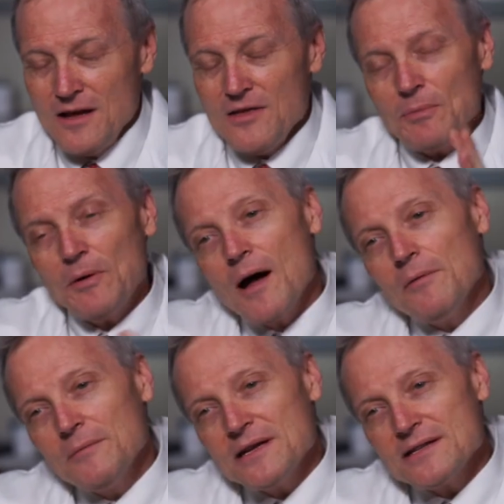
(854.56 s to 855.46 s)
The
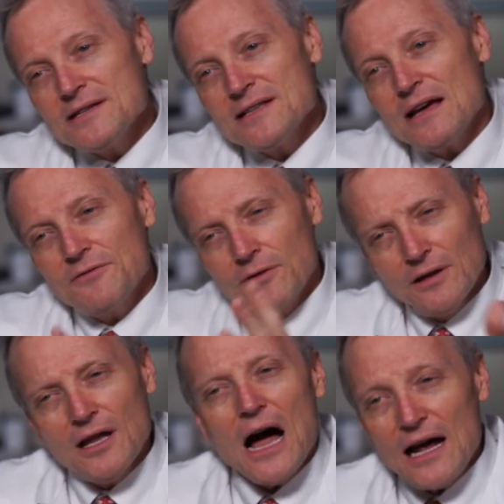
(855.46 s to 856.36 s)
problem is, is that for a
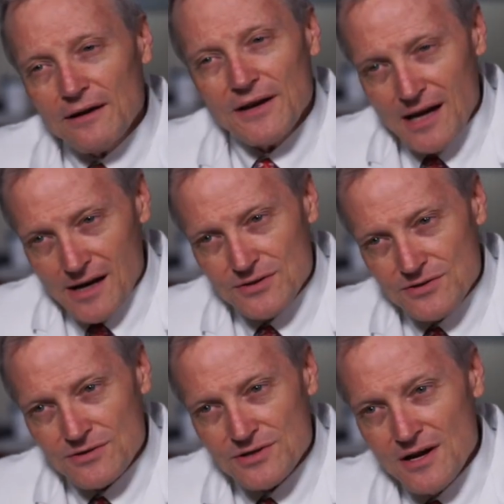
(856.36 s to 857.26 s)
lot of
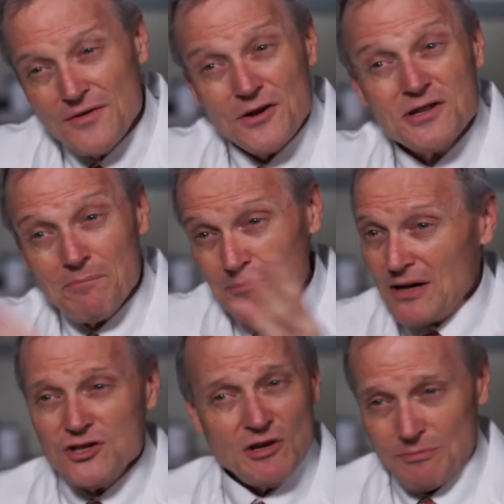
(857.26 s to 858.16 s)
cancers, there's a
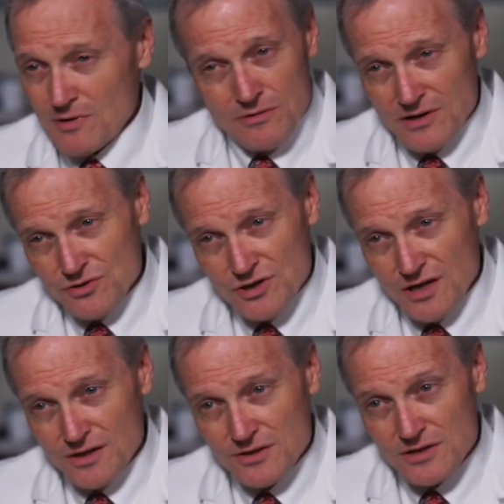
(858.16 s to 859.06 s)
bunch of broken
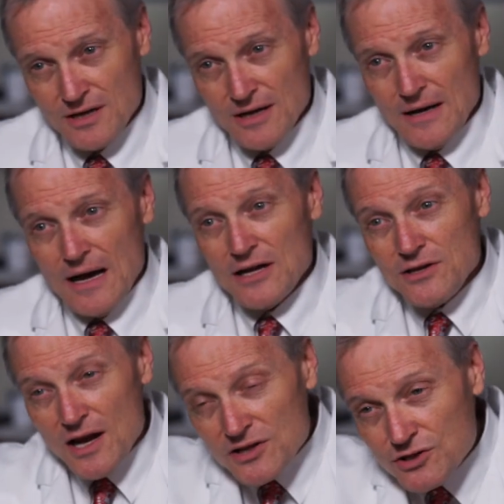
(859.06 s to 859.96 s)
genes.
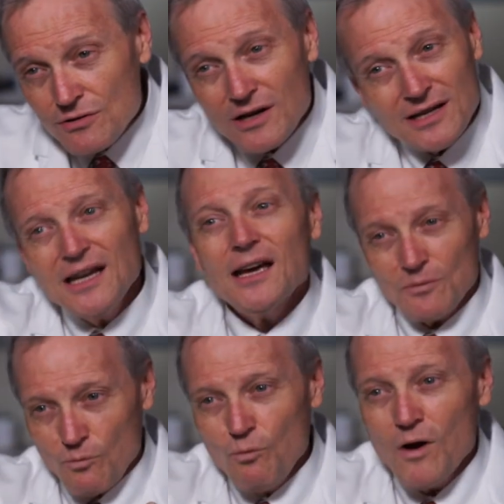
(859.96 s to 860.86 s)
And yes, you can
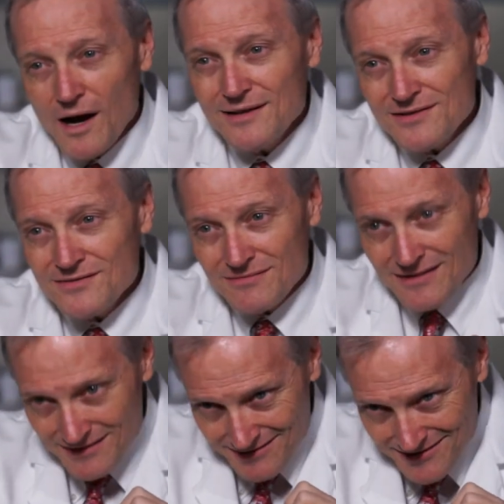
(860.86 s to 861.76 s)
hit one
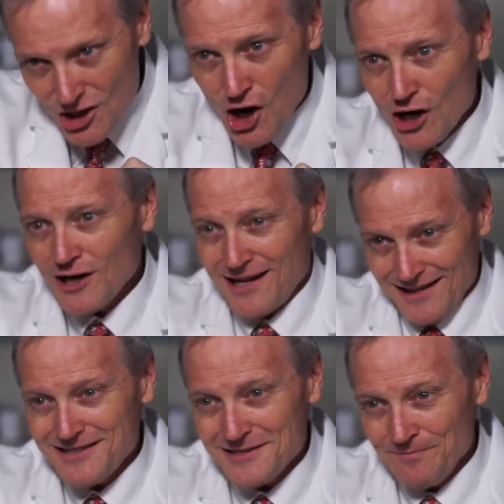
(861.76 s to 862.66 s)

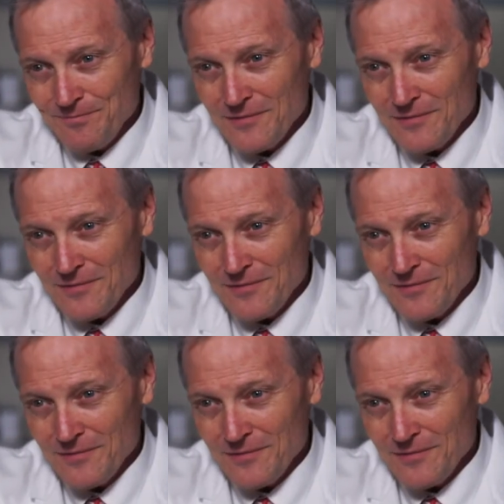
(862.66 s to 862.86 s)
target,